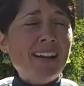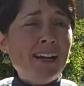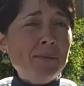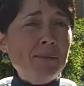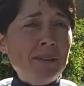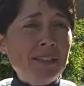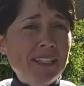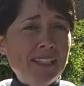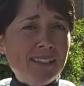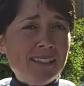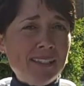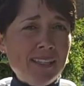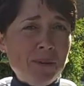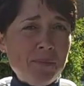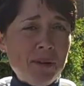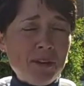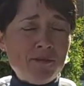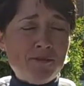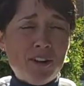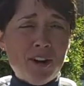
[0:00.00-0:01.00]
I'm Alicia
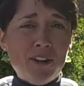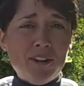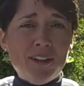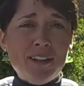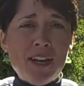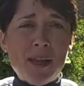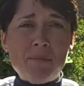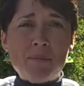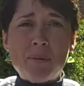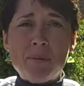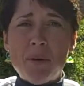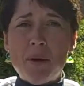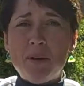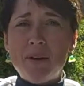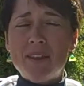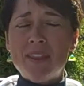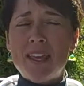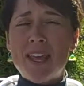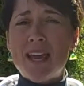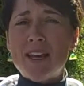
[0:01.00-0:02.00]
McFarland. I'm
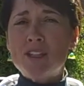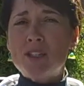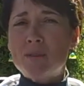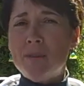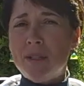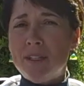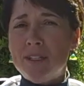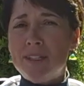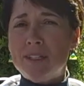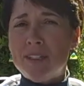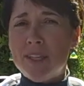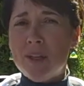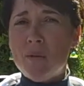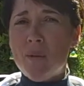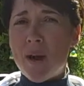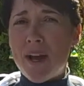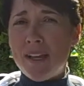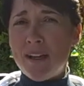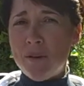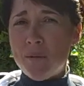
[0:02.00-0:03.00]
promoting the Ashtabula City
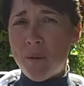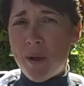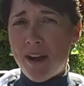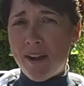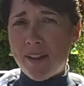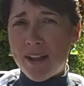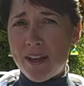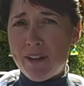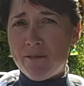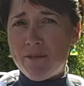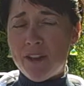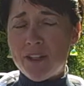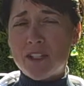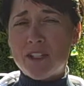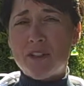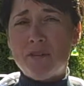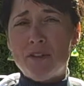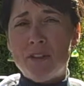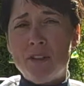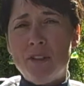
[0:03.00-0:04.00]
Wine and Walleye
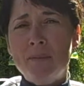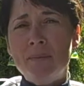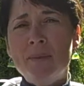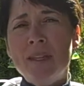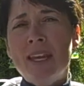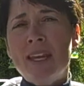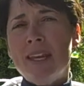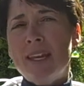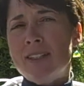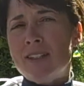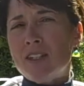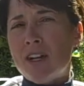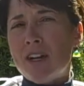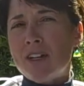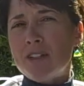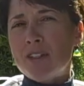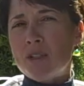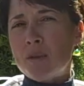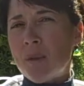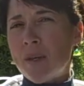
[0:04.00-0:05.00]
Festival. It's
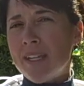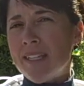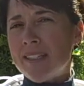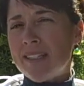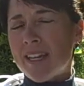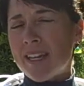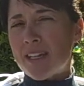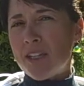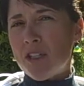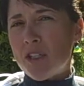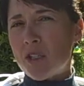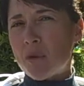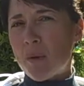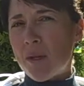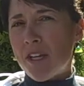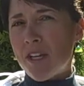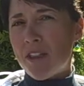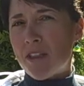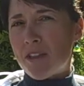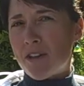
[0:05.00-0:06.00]
August 22nd and
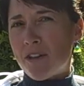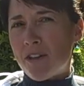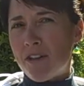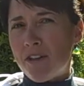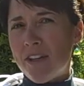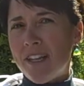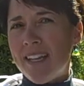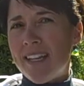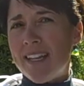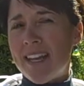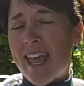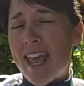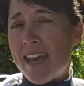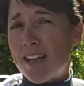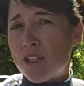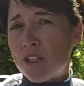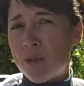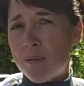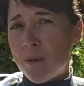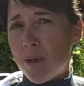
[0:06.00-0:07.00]
23rd in
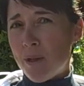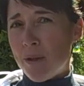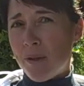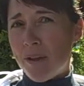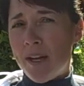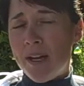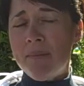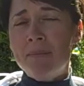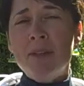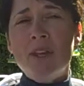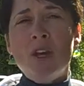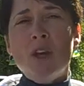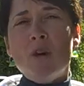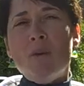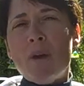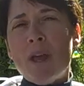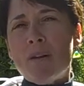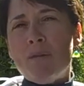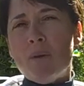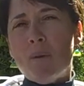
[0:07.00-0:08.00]
Ashtabula.
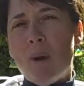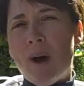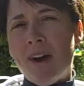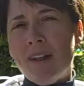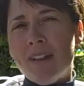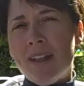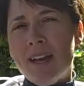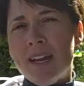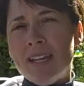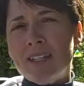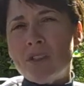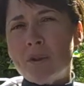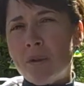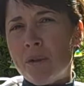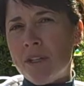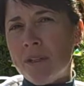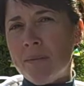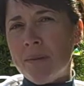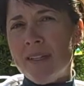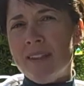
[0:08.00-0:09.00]
We have a walleye
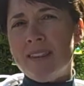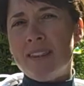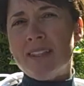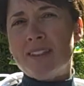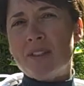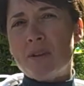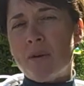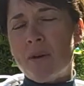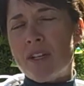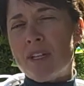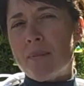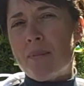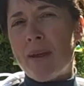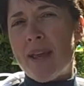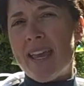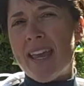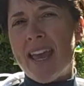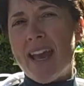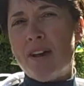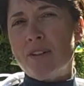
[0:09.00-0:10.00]
tournament that's going to
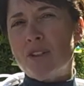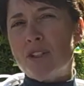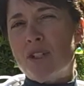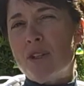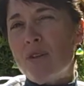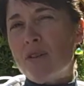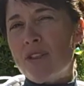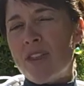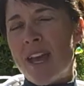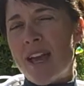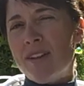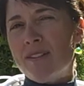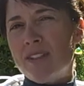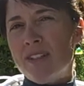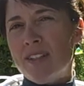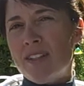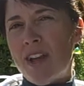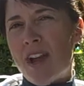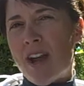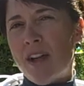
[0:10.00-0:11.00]
pay out
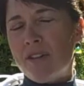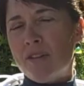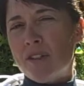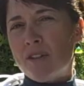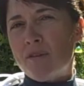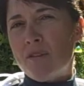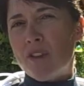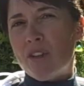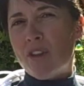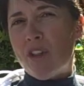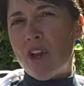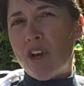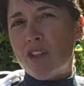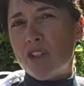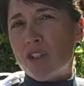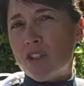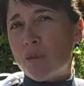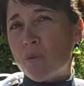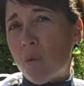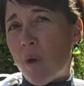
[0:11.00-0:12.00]
$2,000 for the
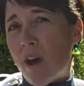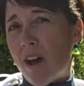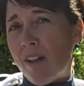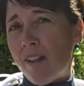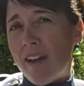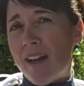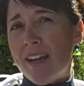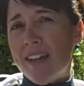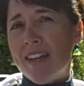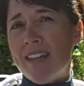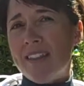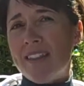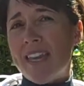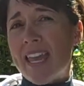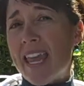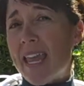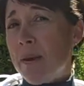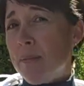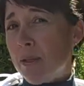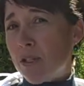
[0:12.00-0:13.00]
largest walleye in the
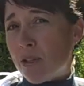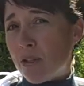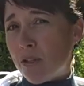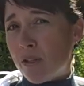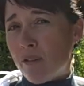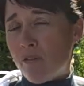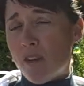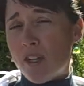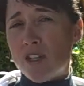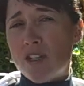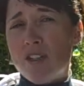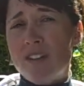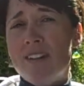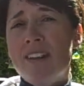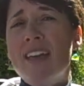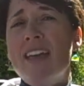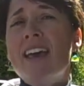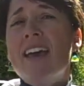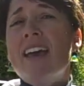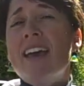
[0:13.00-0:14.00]
amateur division
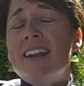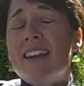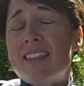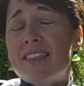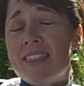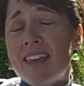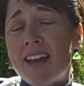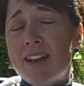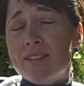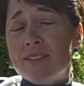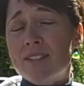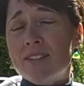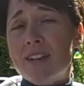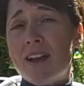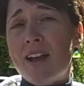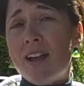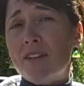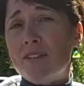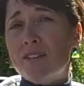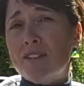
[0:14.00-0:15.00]
and
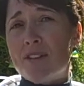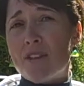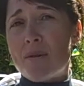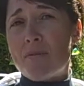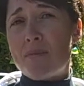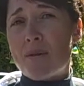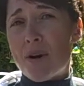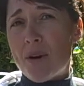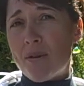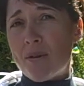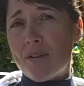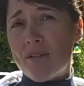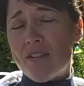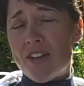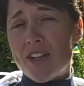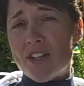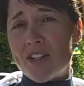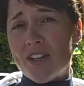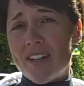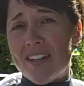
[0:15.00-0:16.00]
$1,000 in the pro
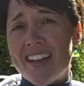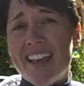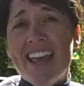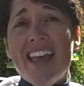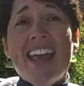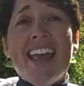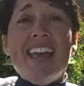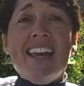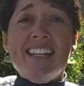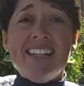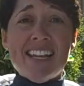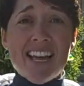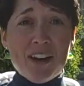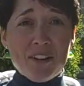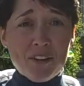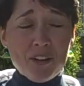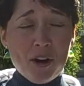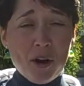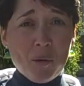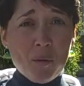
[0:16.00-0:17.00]
division. And
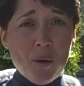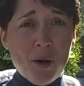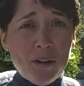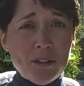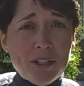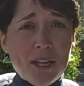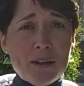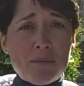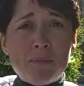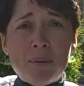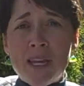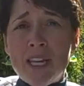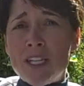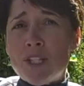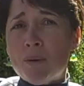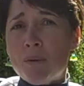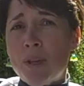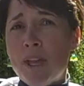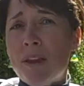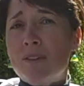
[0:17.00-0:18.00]
down at our Walnut Beach,
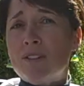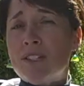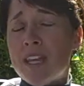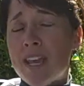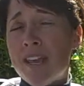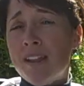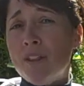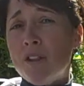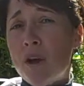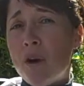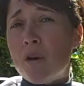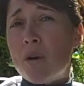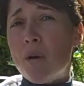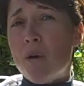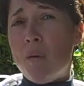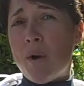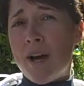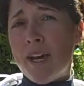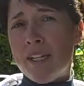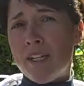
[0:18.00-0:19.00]
we have 10 local
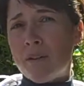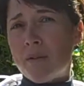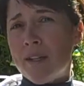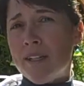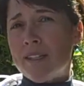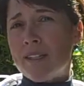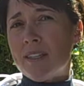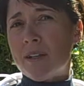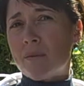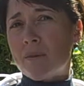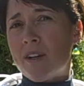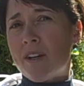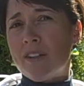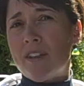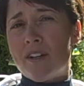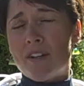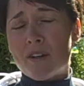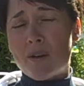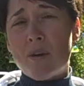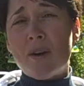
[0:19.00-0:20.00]
wineries that are,
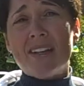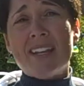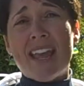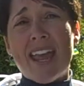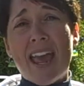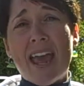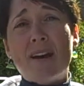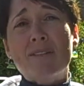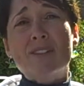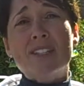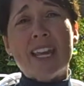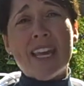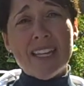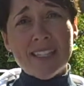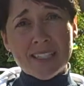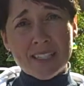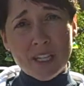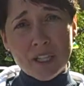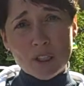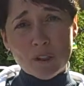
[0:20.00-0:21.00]
that are going to have
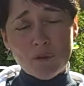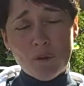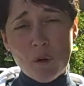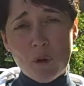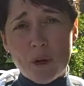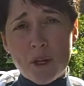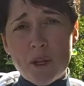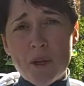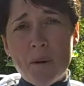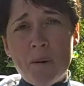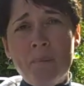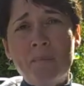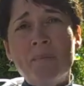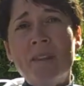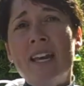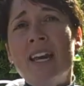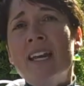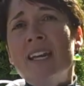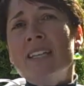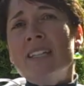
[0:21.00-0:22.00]
tastings for you.
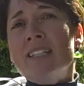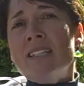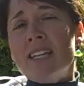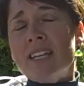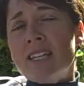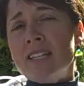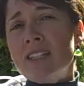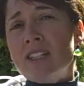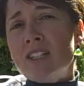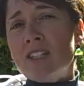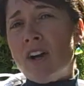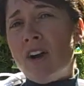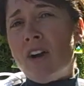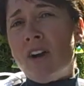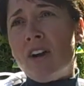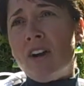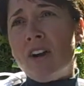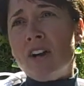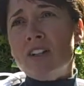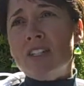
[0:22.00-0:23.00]
Tickets
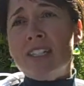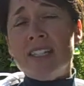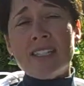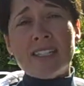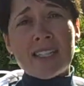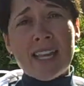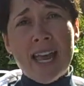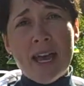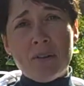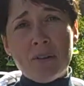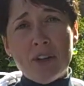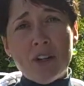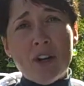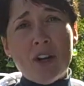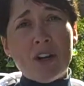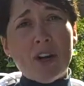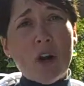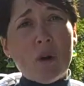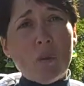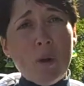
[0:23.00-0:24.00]
are discounted
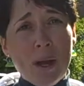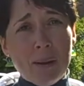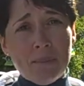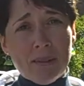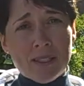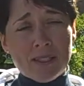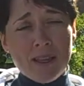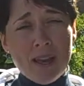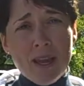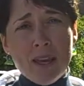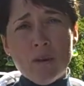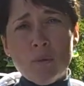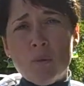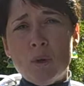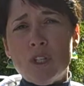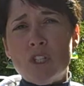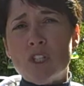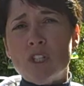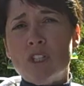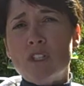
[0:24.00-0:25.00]
on our website,
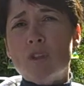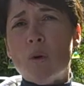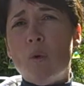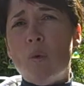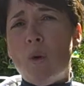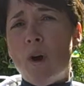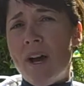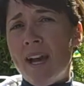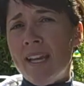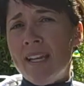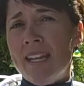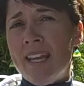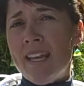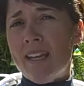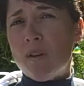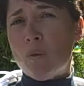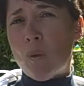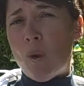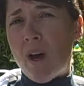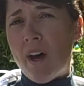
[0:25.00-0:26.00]
which is wine
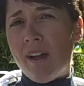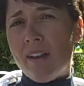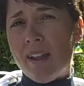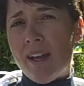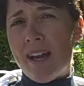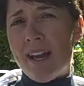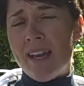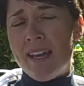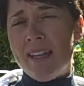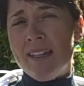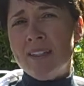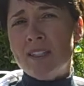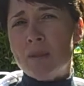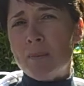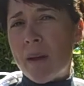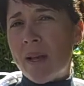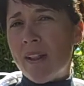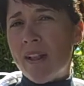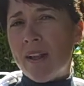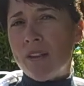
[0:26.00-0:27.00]
and walleye,
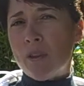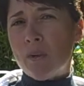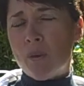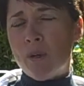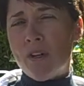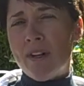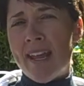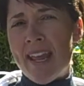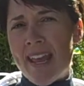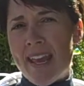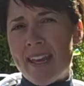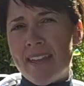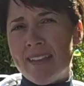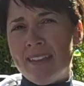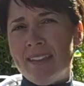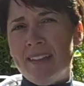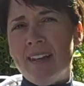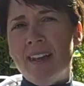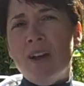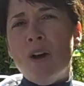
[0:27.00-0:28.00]
spell out the word
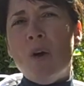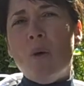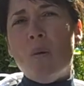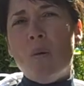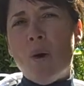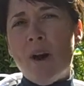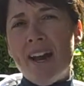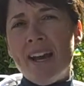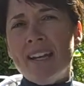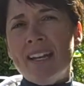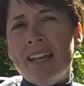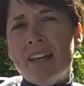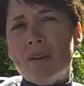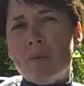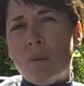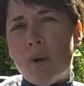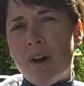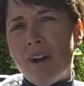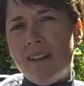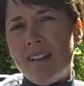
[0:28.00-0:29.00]
and,
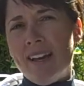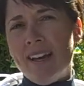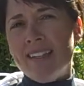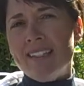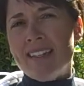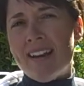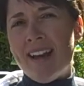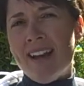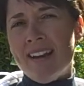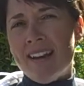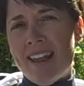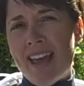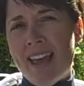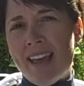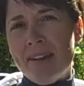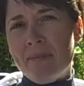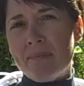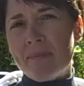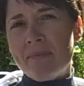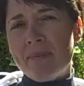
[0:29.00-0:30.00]

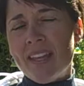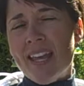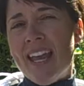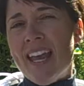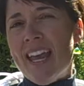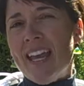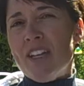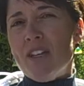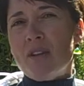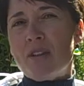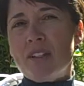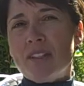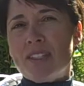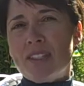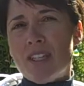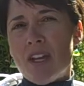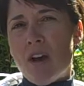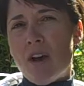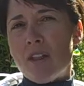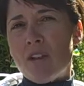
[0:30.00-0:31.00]
wineandwalleye.net and you can
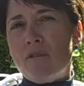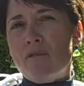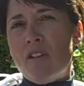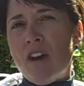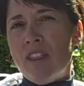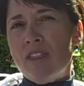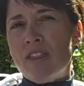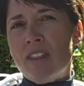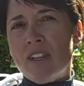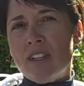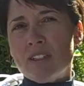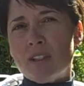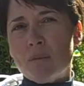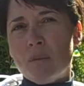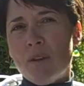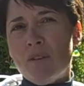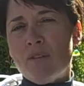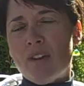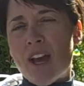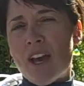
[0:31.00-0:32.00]
see all the fun things that
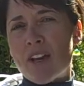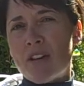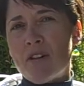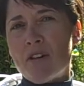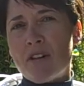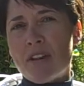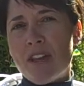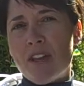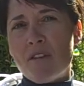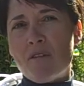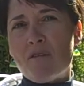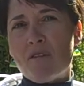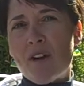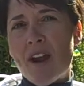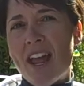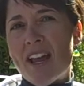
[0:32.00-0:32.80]
we've got cooking for